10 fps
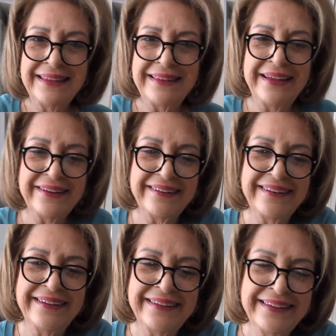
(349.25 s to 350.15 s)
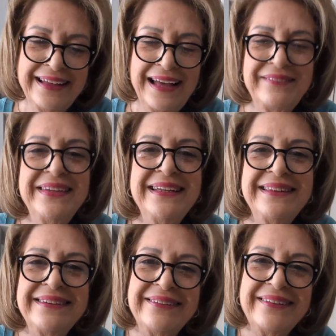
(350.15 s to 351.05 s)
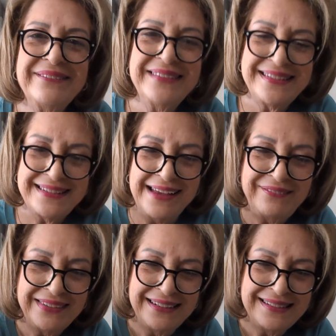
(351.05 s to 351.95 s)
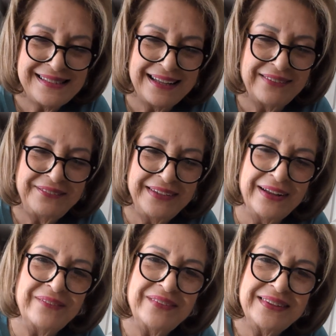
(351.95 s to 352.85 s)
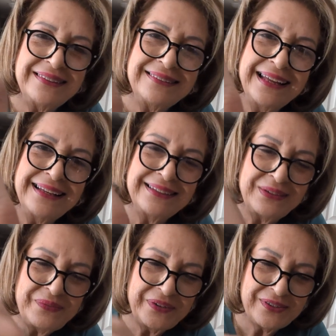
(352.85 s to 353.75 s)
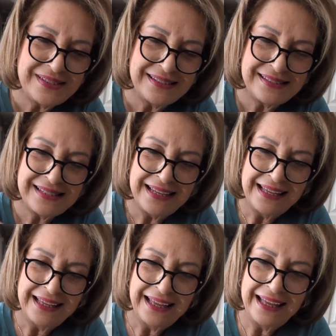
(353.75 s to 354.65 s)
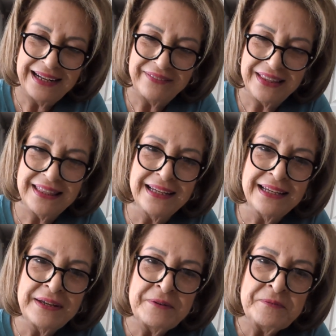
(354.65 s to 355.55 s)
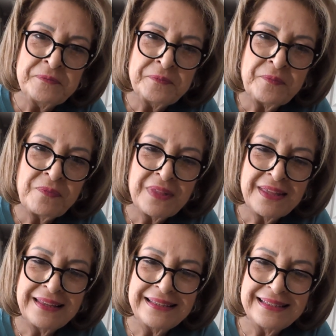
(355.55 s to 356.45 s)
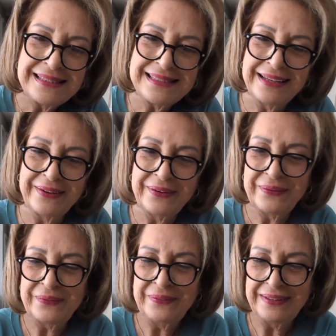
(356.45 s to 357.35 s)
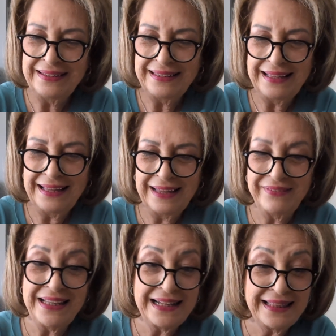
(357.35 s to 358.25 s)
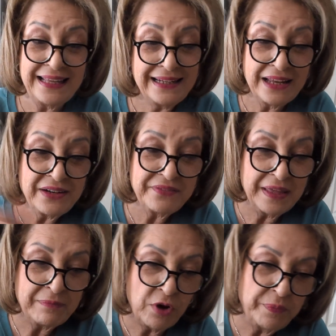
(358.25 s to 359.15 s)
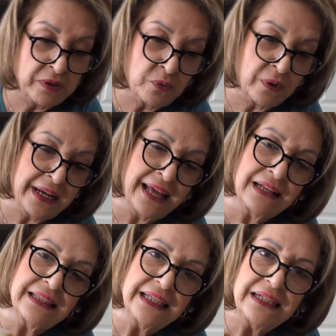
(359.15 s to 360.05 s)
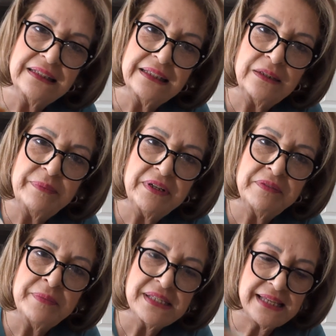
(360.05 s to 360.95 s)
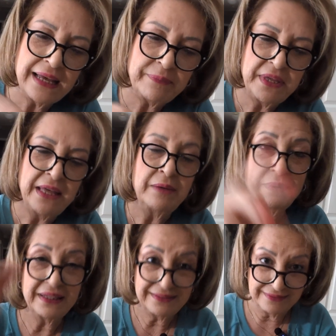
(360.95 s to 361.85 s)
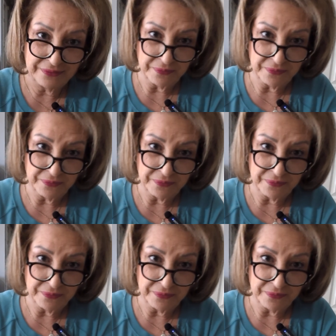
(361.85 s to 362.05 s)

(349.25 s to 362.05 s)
they're all misshapen and stuff, you know, but they're like little purses and everything. So, none of them opened. One had a little bit of a mishap, but